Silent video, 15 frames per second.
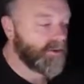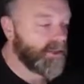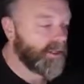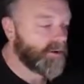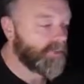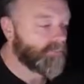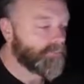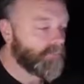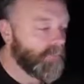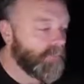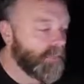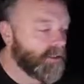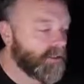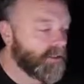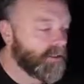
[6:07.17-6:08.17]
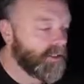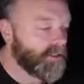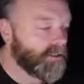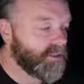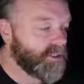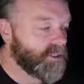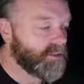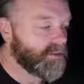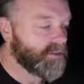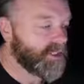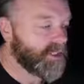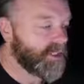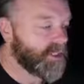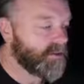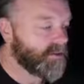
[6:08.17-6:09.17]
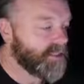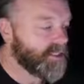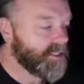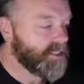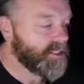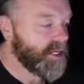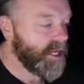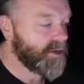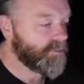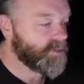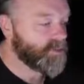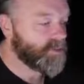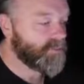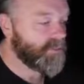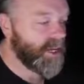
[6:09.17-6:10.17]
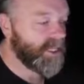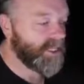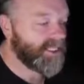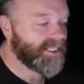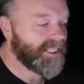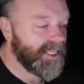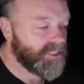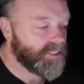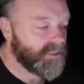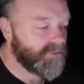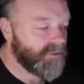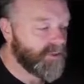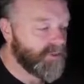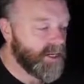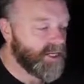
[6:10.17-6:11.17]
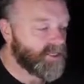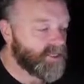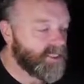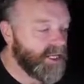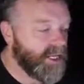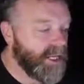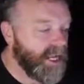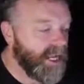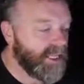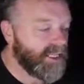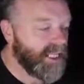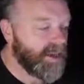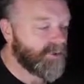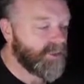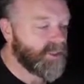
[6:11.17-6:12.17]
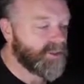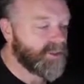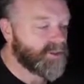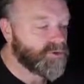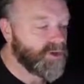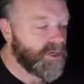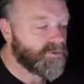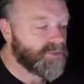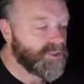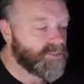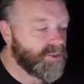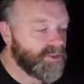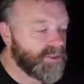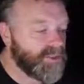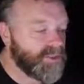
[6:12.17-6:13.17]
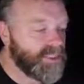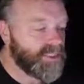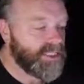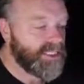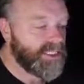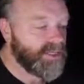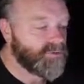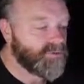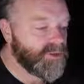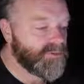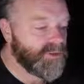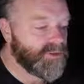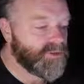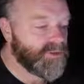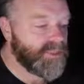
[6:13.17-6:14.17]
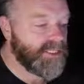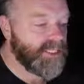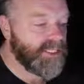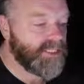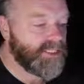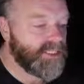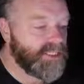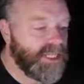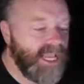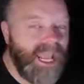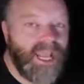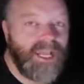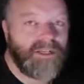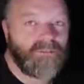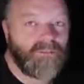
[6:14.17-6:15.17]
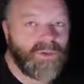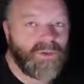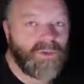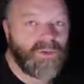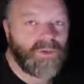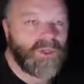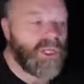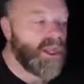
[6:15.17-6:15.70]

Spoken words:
Now, you can click on this little thing here and it says enables automatic collection of emails, allowing you to track responders, send response receipts, and more.